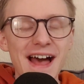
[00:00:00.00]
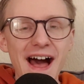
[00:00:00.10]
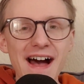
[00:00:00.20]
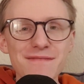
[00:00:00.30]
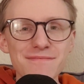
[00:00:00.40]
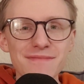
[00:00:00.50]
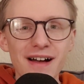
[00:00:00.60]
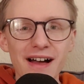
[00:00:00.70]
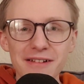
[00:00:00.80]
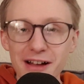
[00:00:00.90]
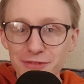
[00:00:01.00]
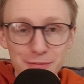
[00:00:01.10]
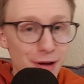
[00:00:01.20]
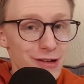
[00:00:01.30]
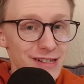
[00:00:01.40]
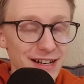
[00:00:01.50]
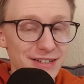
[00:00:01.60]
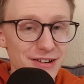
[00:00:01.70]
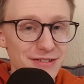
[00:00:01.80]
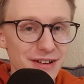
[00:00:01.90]
I've got a personal
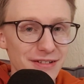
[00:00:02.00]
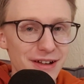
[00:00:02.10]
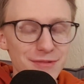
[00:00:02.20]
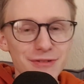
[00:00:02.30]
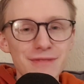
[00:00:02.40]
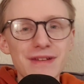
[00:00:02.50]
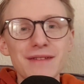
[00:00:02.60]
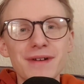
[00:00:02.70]
anecdote that I'll come to in a minute,